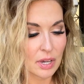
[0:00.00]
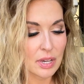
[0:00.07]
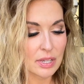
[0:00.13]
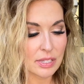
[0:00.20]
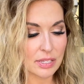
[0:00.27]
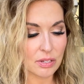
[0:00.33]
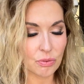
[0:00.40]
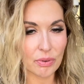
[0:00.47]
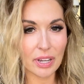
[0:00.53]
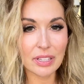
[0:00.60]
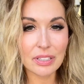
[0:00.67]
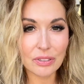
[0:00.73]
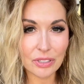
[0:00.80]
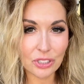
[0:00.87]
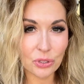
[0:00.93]

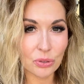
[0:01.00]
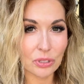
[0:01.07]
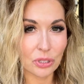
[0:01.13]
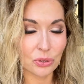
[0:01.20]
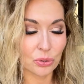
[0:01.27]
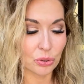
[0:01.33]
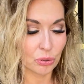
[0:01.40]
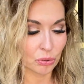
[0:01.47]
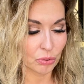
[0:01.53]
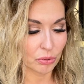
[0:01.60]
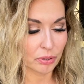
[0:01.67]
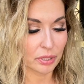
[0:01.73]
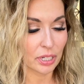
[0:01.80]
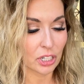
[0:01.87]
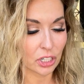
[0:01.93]
Surrendering to the
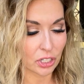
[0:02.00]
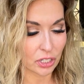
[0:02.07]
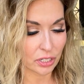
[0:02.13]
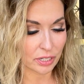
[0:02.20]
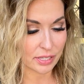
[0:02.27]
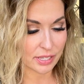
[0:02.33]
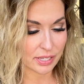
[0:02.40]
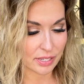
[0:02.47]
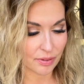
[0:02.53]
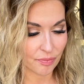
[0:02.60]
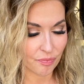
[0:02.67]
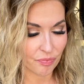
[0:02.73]
truth hurts.